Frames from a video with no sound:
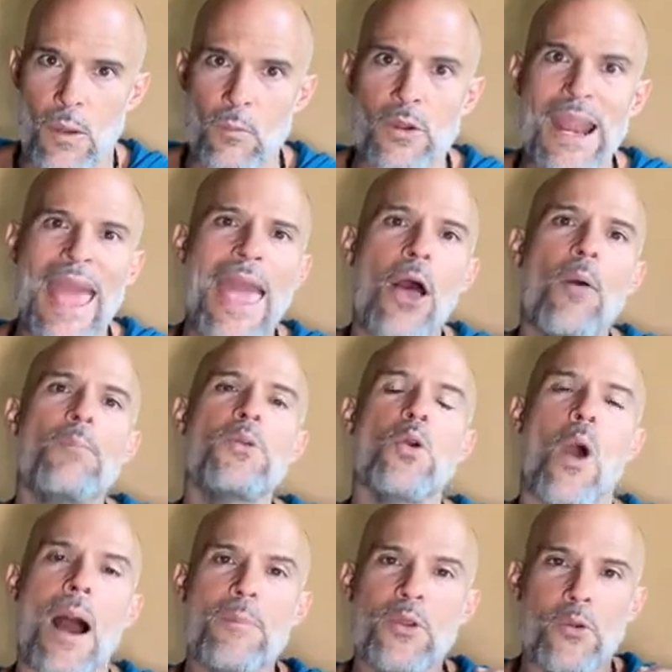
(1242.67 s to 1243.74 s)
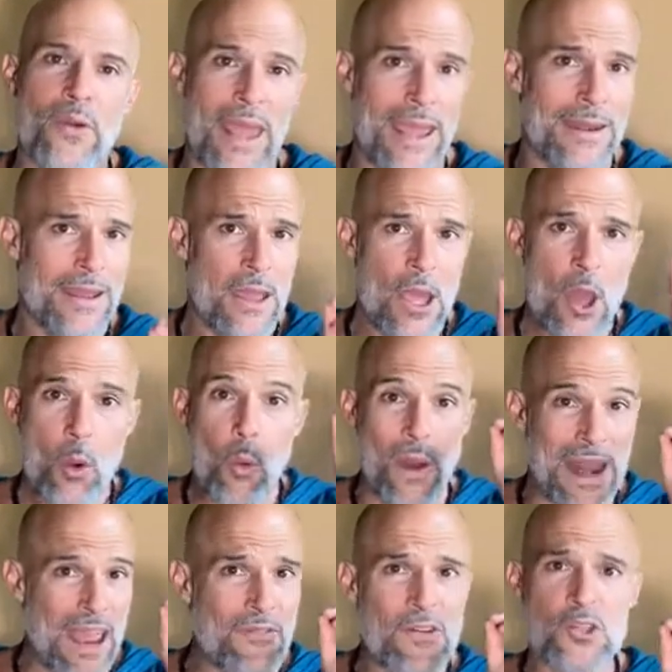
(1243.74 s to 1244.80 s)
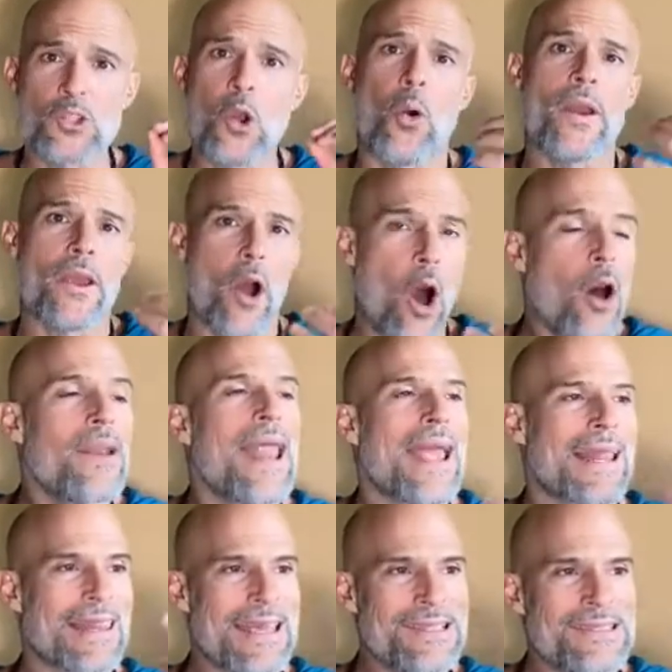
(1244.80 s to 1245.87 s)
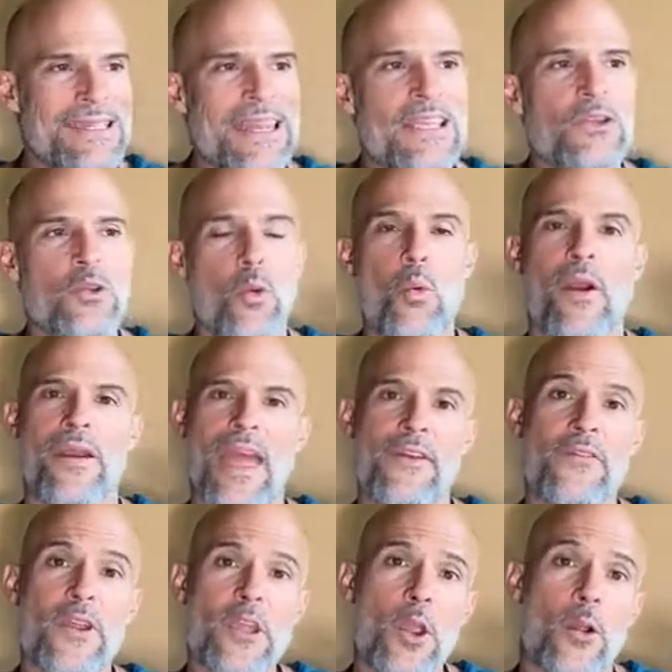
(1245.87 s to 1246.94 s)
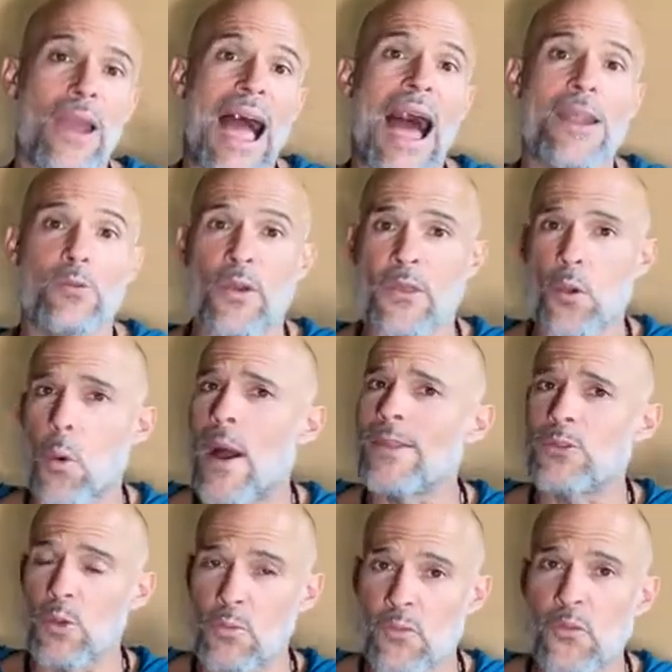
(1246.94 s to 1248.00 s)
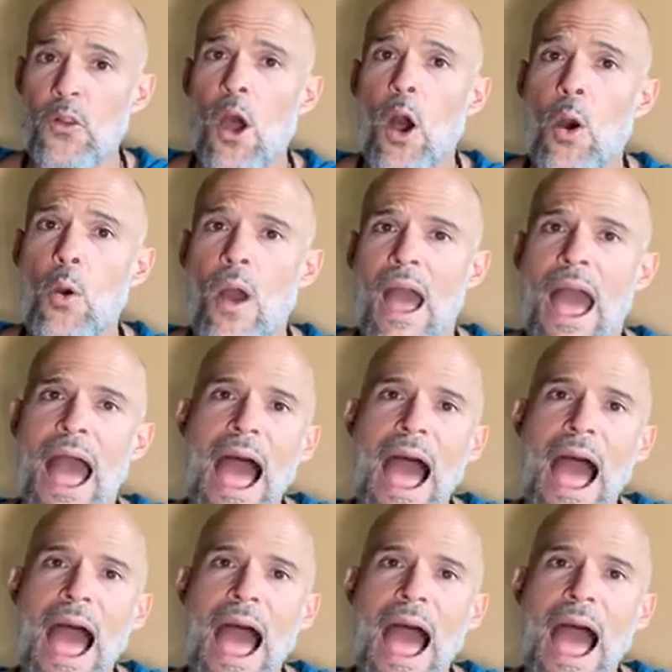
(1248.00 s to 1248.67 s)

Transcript: I'm gonna help you upgrade whatever's going on, like listening to wherever you're at with quantum flow.